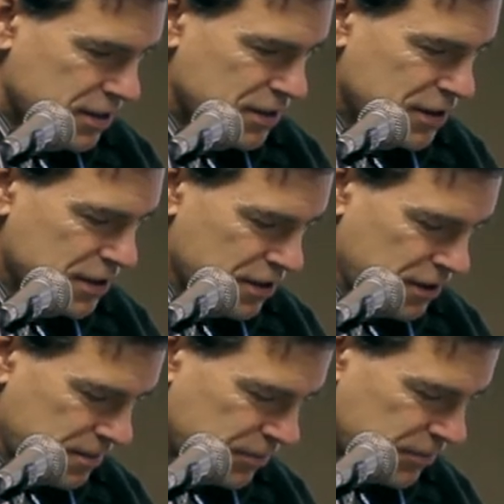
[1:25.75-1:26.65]
the uh,
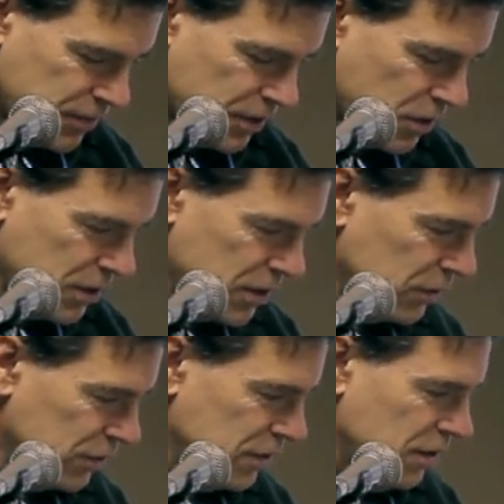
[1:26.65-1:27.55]

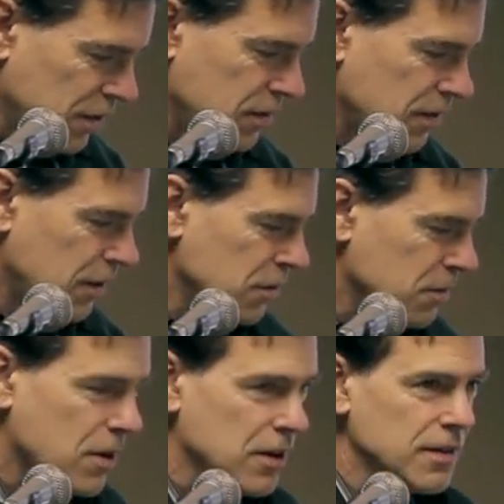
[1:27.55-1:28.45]
coils in the other
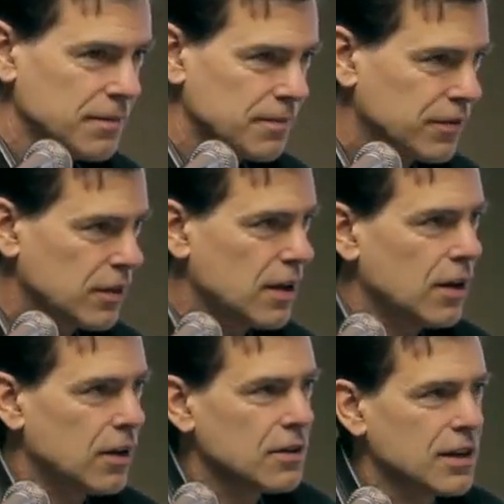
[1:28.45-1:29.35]
part.
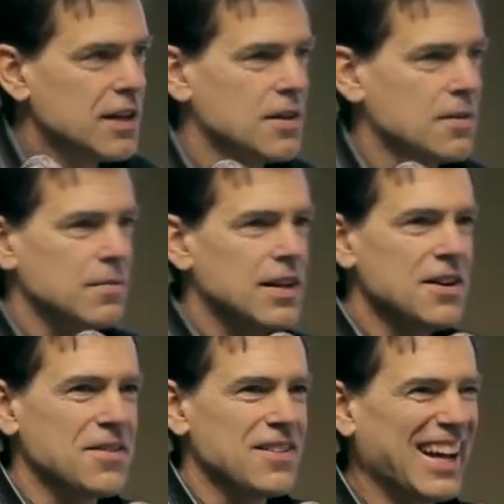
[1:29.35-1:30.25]
Okay, now